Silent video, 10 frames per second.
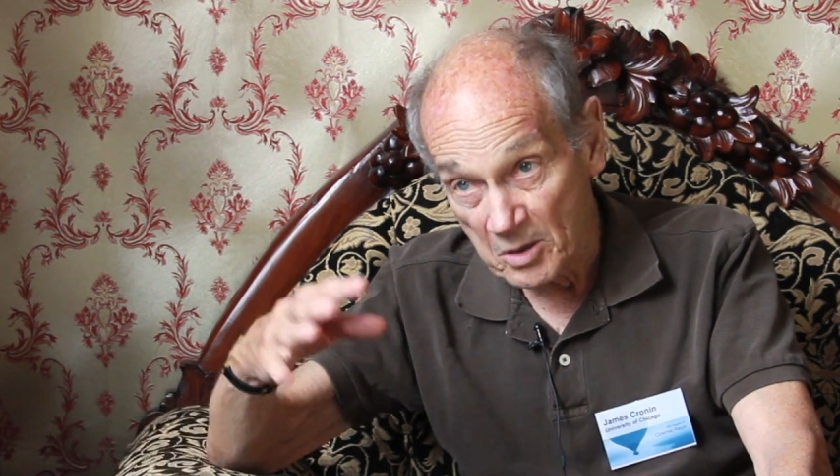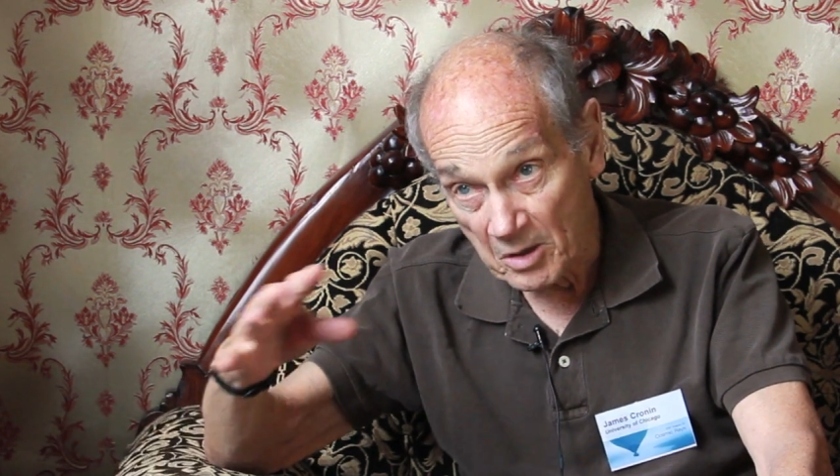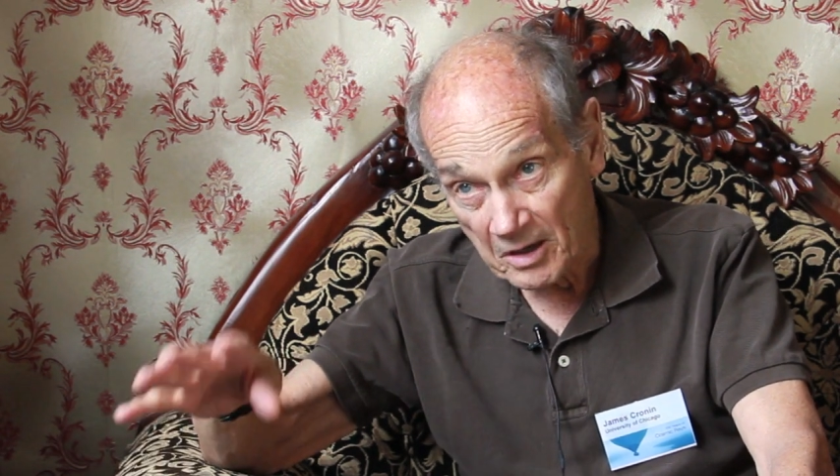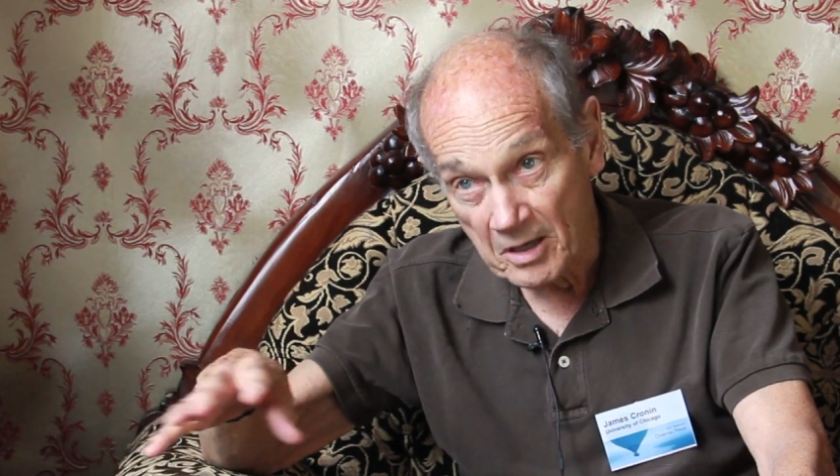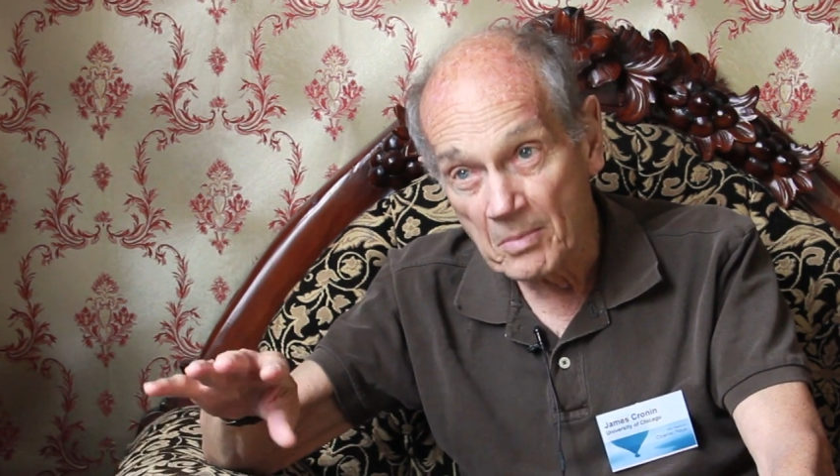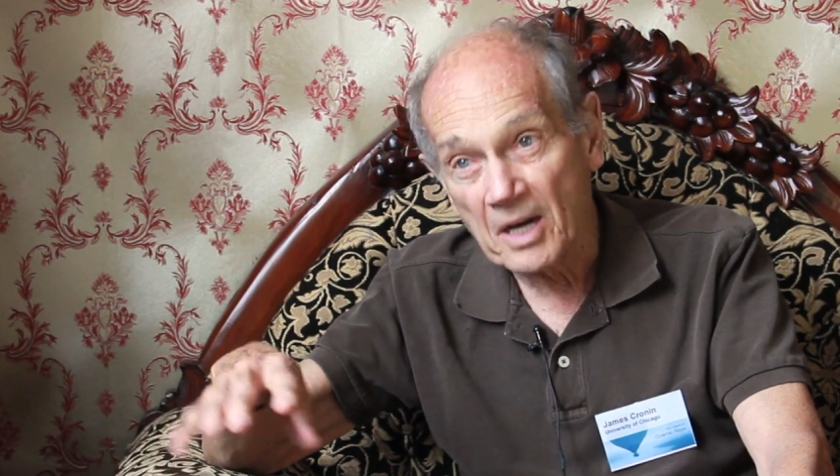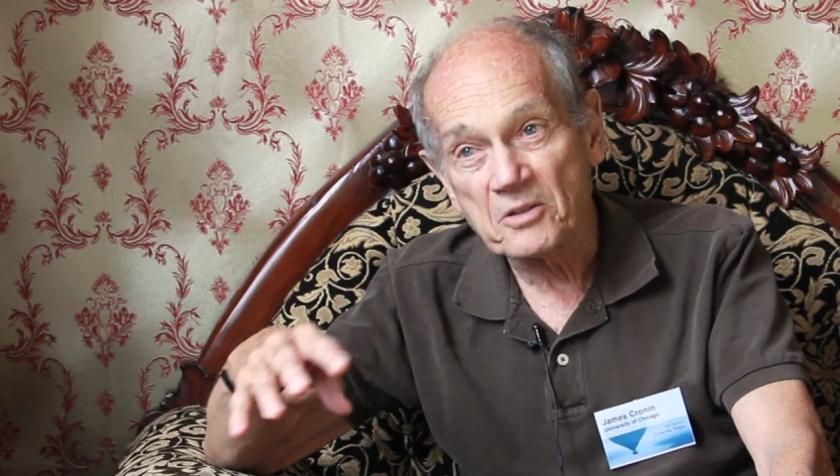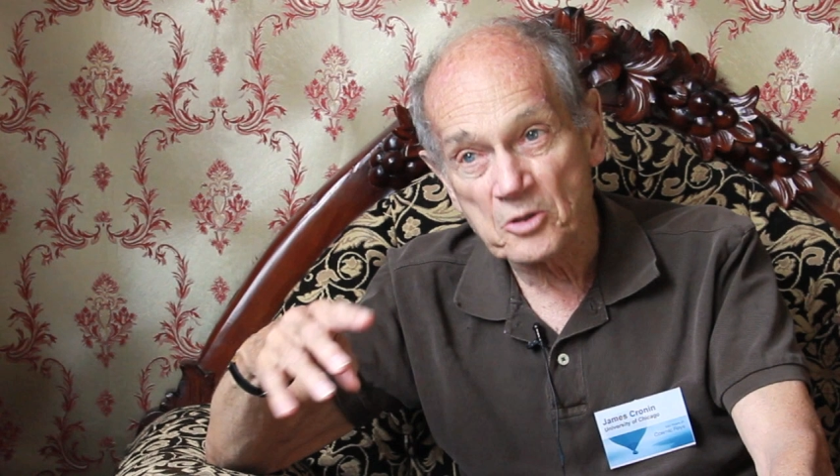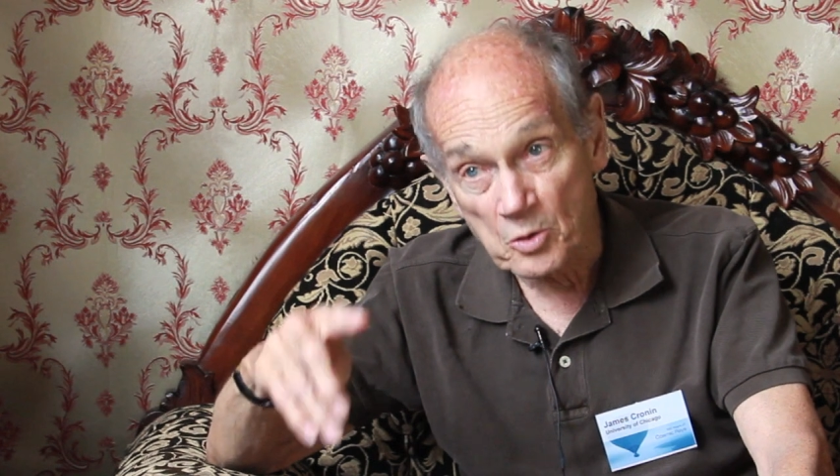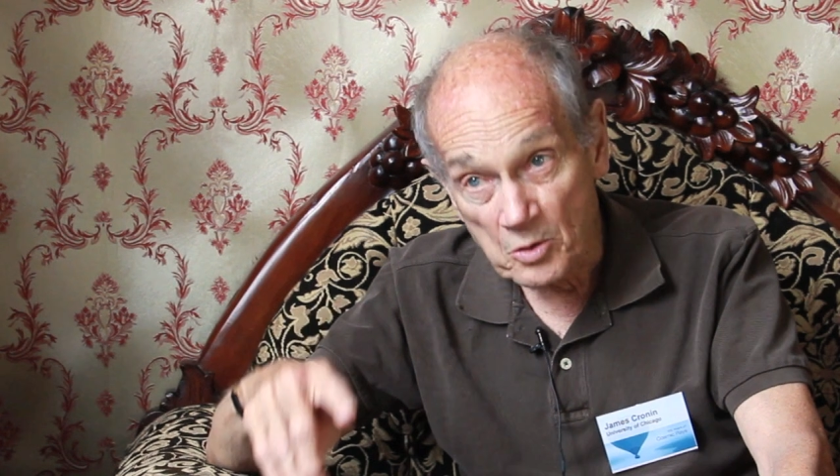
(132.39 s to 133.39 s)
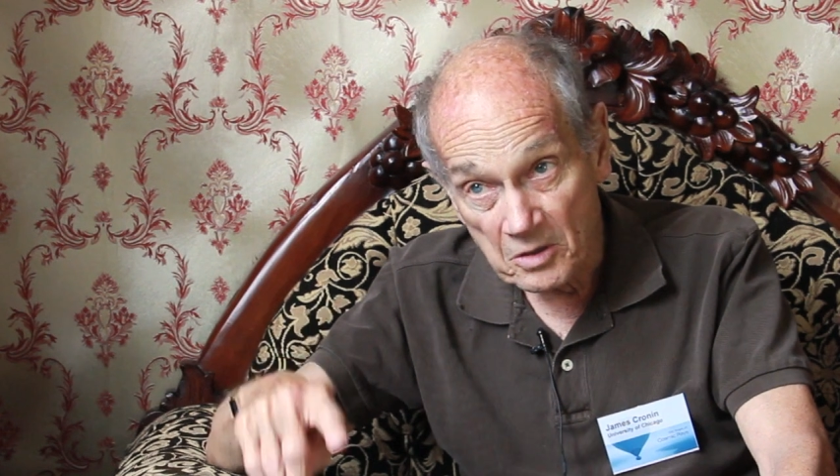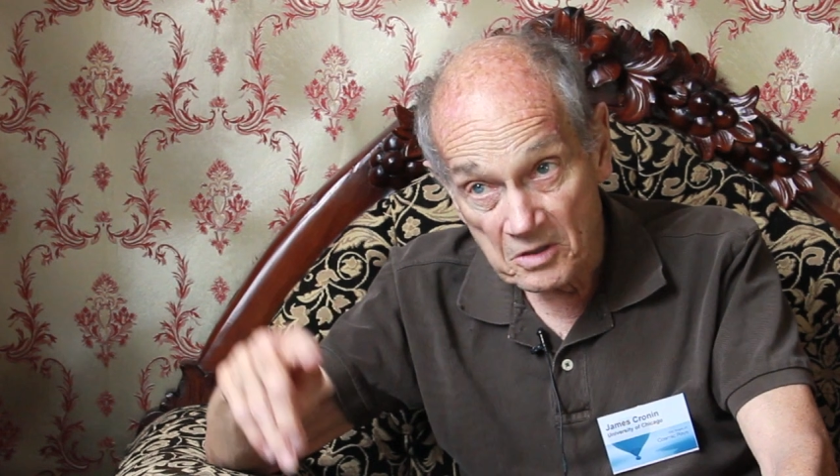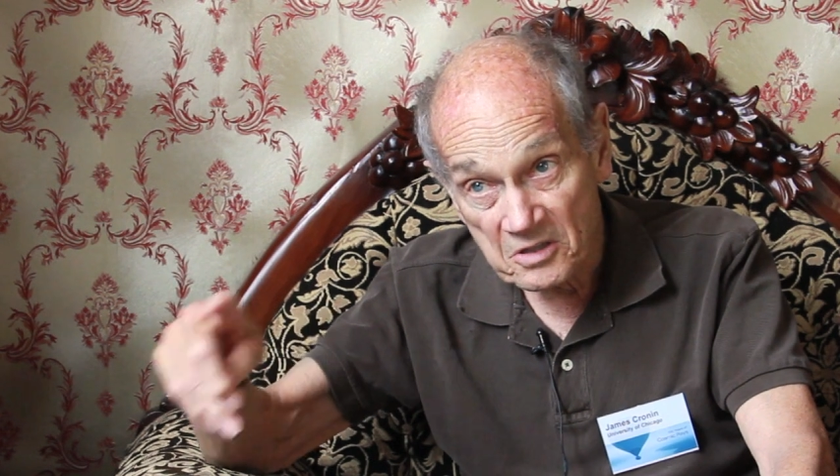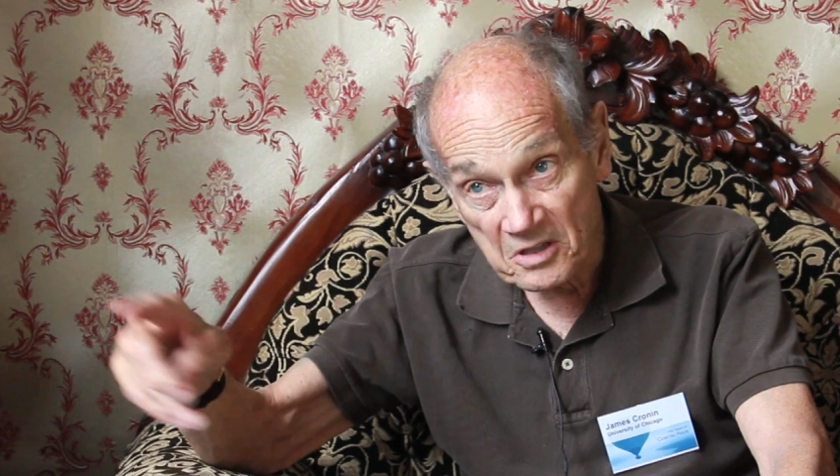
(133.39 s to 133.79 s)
talking about junior and